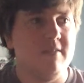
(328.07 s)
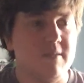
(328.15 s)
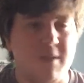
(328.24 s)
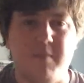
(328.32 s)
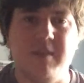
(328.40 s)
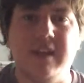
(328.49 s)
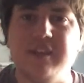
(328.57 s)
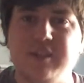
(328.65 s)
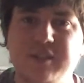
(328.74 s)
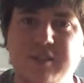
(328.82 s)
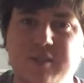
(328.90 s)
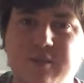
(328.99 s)
the
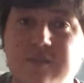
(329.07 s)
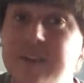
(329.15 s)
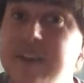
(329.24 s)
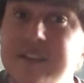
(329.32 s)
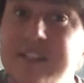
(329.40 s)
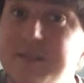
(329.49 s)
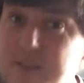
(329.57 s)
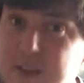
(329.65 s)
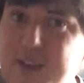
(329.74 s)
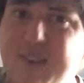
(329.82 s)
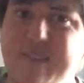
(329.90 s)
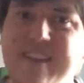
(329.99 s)
population just sort of lost its
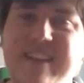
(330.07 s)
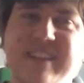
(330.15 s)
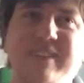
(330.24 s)
mind, really,